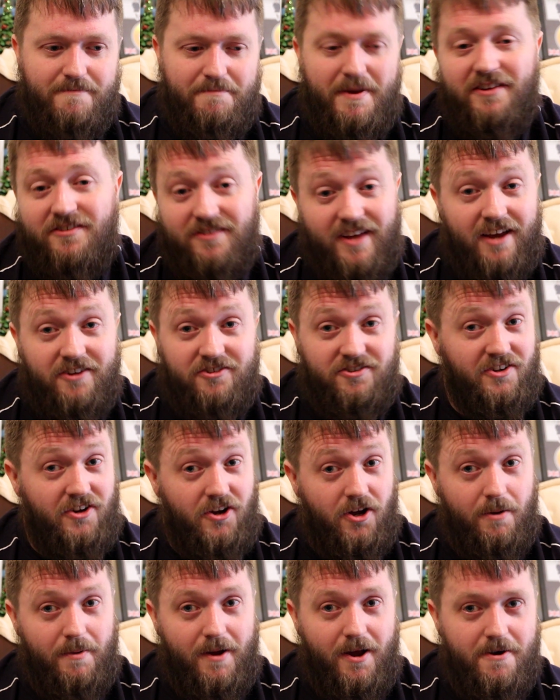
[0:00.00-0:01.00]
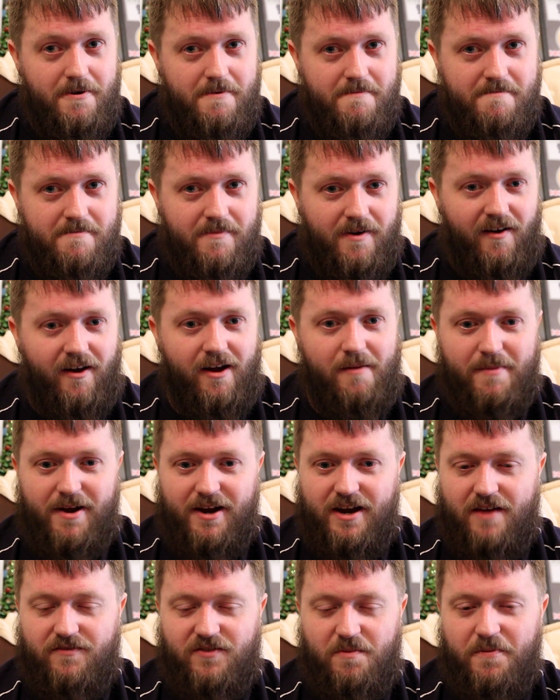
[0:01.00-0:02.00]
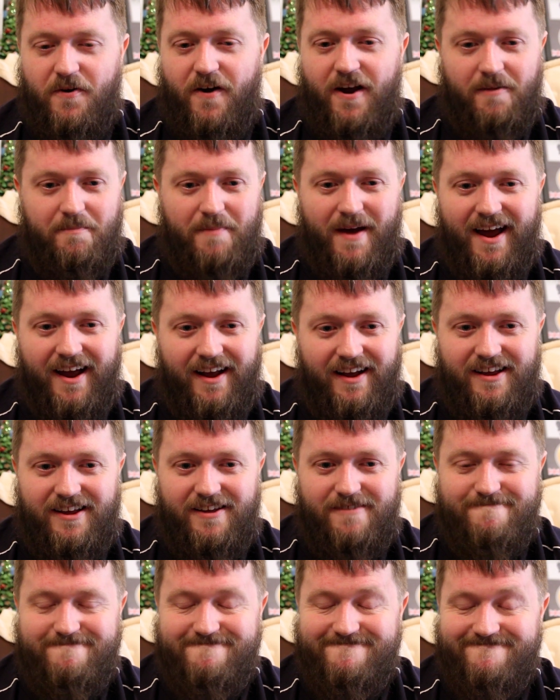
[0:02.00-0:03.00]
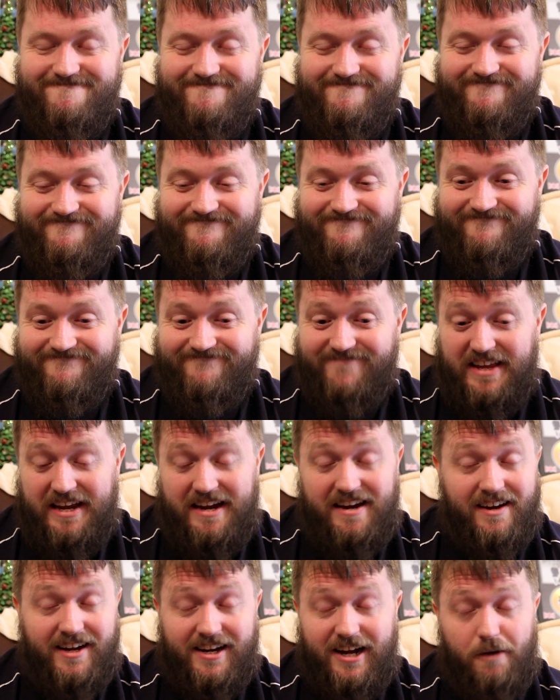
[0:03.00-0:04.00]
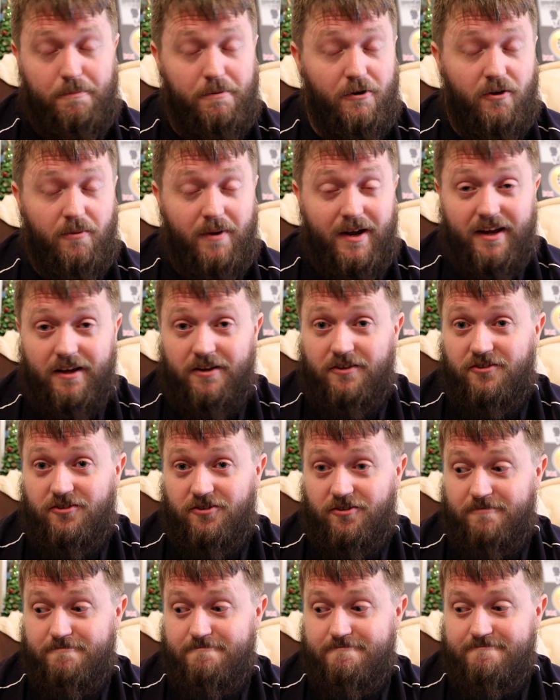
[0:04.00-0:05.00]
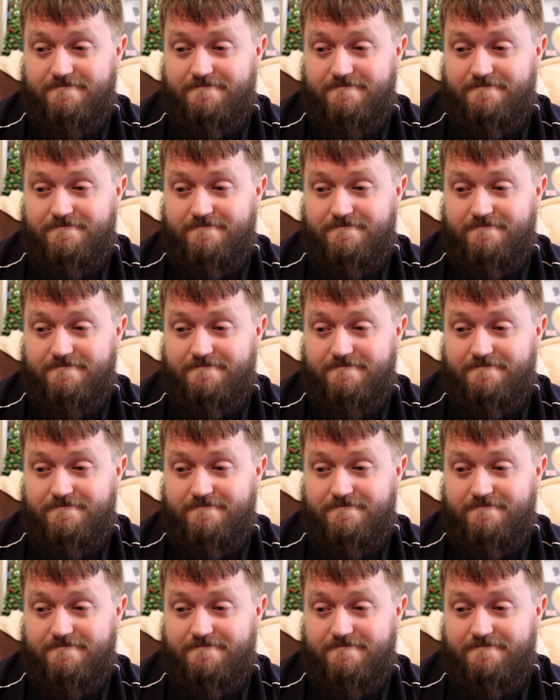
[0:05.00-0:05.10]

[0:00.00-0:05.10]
Best case scenario, I may have the bike back in a couple of weeks.